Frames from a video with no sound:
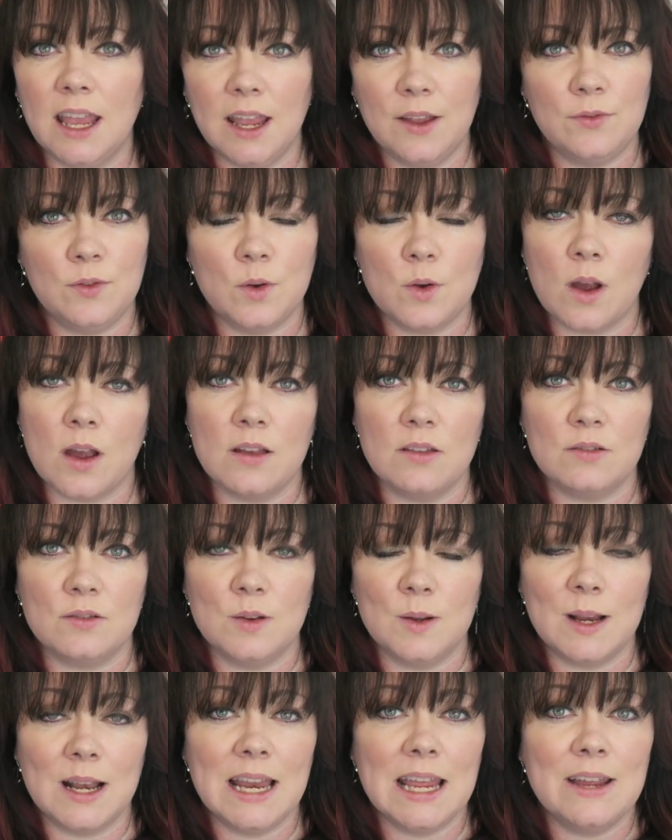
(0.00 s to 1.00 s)
if you're going
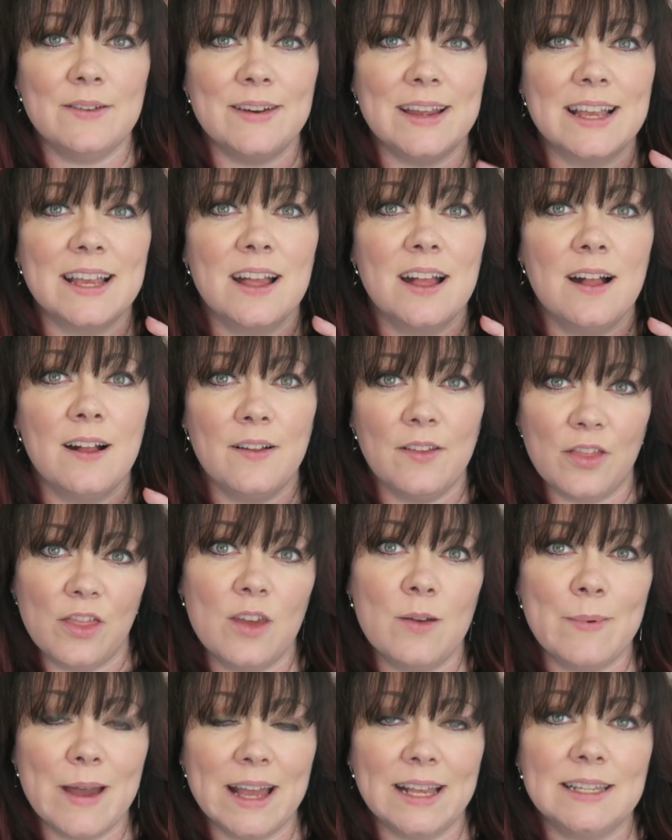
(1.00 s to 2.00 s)
through clearing,
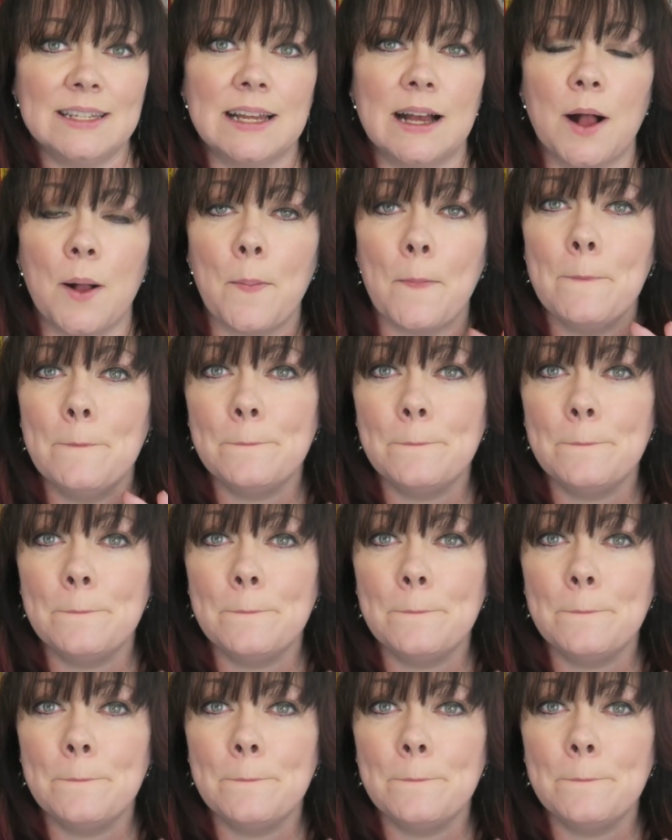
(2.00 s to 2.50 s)
the better.